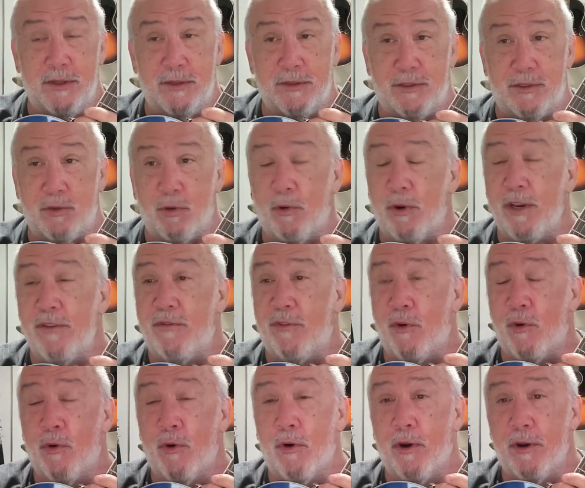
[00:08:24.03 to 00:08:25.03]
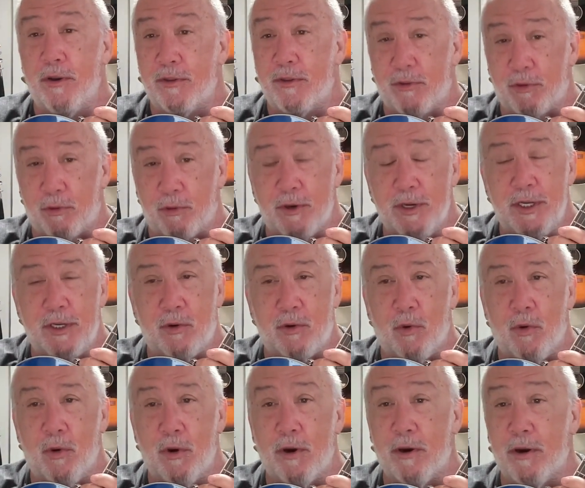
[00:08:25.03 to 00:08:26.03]
24
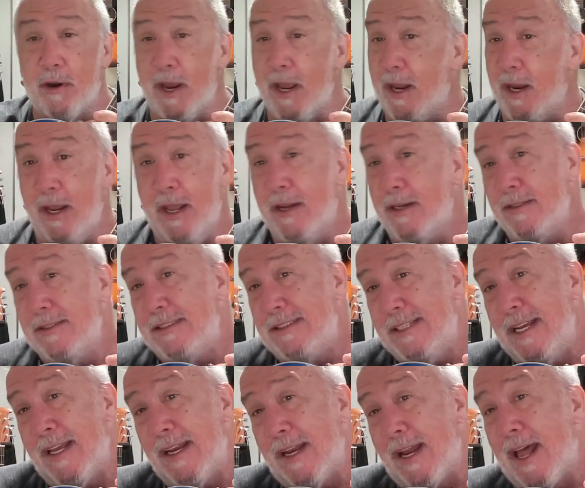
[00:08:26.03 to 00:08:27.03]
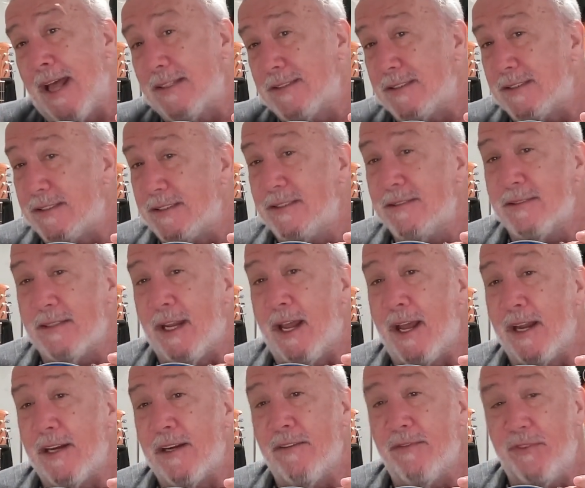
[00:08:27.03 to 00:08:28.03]
3/4, and yet I still
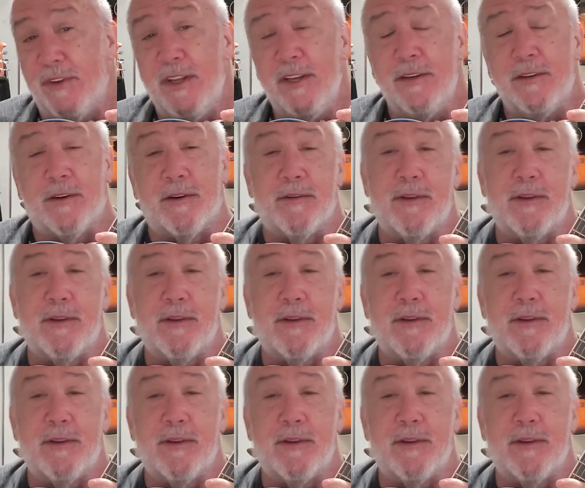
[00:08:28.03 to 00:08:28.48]
like a Fender.